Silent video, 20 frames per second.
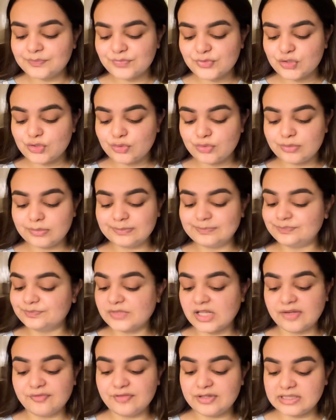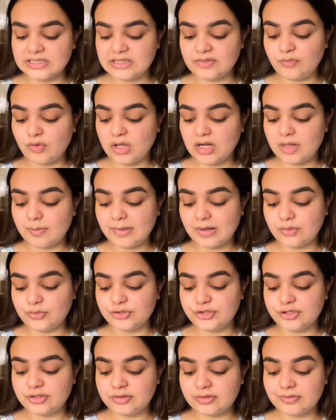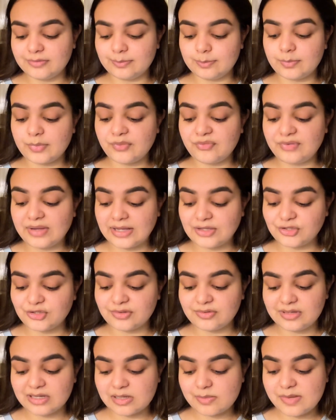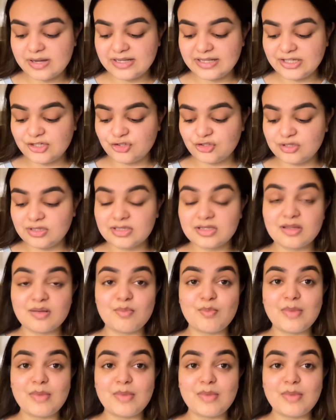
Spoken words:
So first of all, about the fashion recommendations,